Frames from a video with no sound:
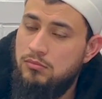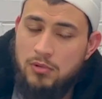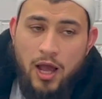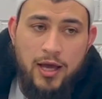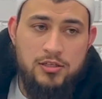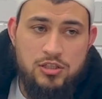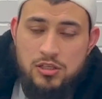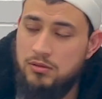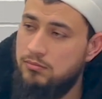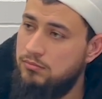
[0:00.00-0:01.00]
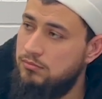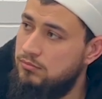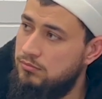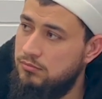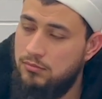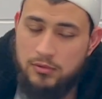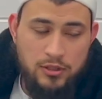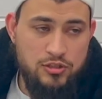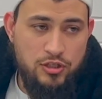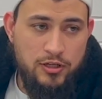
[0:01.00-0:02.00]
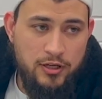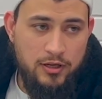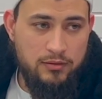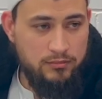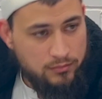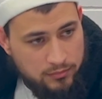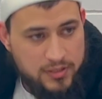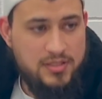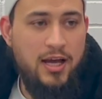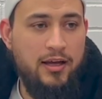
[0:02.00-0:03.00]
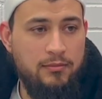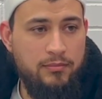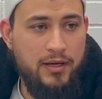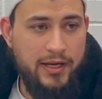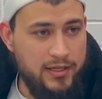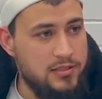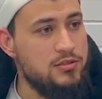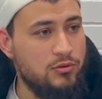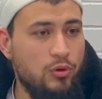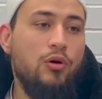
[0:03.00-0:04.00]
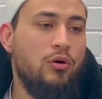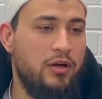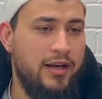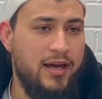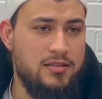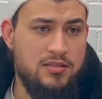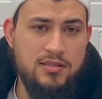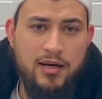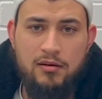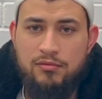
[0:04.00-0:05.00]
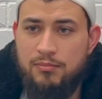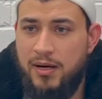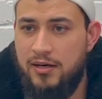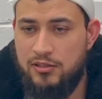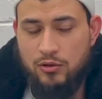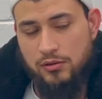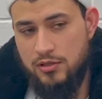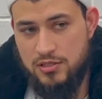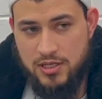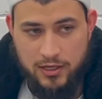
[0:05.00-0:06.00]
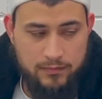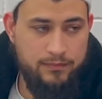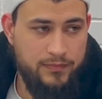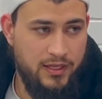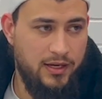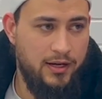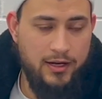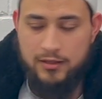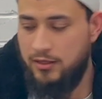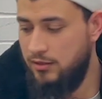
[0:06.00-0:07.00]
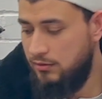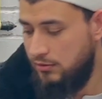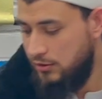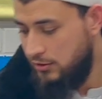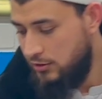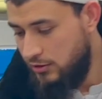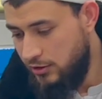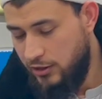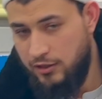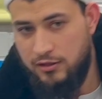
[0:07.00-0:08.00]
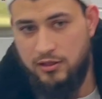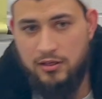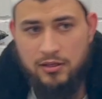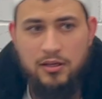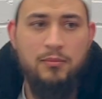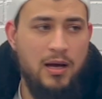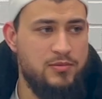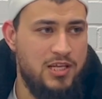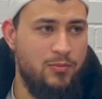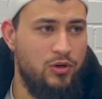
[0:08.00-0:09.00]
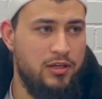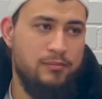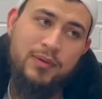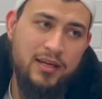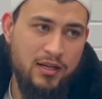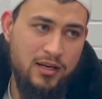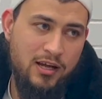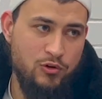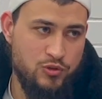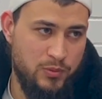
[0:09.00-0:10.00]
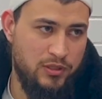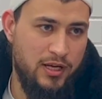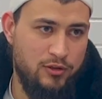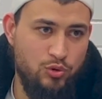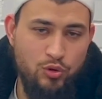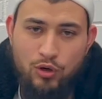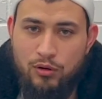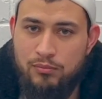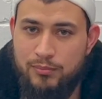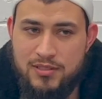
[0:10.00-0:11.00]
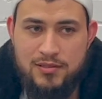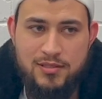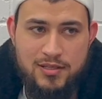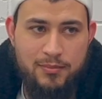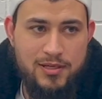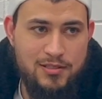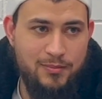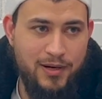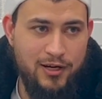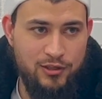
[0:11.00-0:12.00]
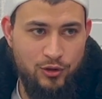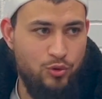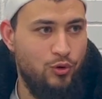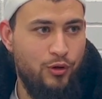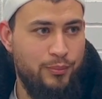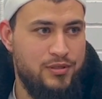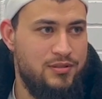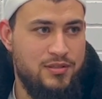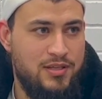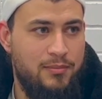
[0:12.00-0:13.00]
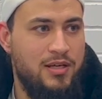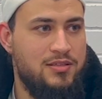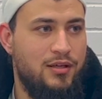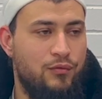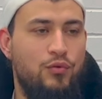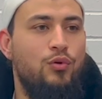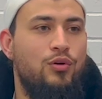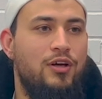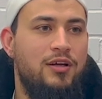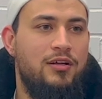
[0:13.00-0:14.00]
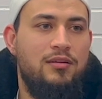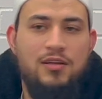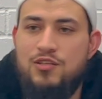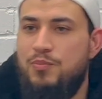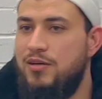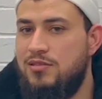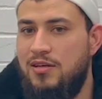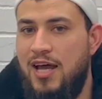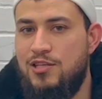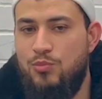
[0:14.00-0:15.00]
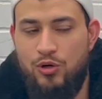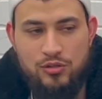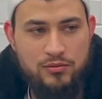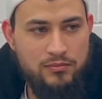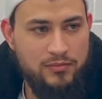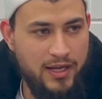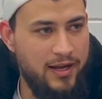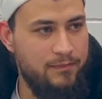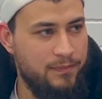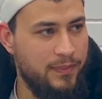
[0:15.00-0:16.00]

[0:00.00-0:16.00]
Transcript: Haji, engineer, this sahib has organized this kind of a party on this day, yeah. And then in the Imam Sahib will make an announcement that do not miss this amazing party, or do not miss this amazing food this person has bought, yeah.